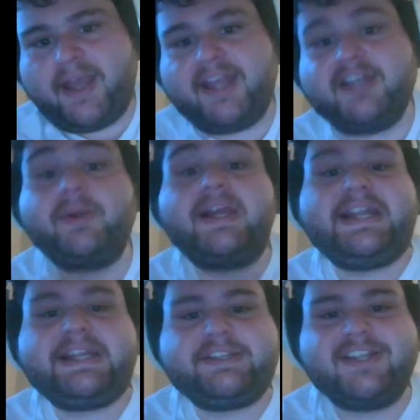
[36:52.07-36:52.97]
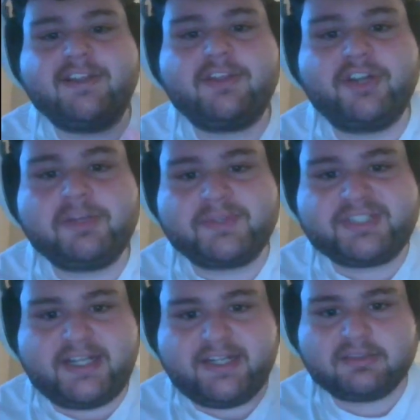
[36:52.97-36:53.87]
And you're hitting the
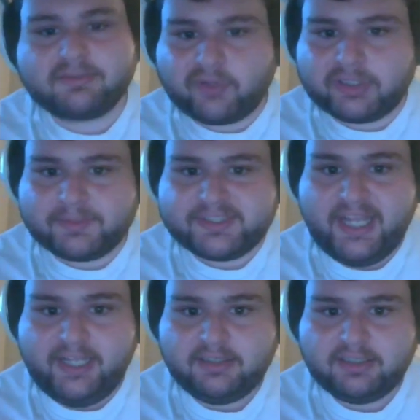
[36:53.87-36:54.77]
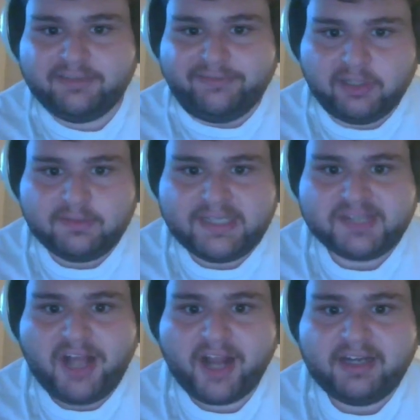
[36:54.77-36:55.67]
30% and the 40% confirms I was
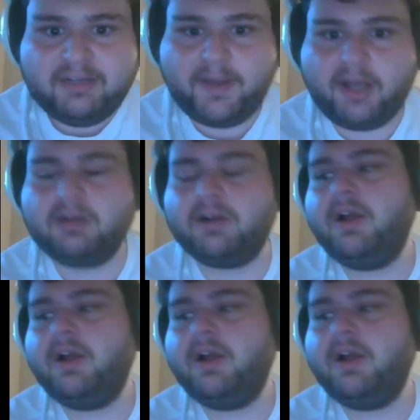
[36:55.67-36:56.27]
talking about,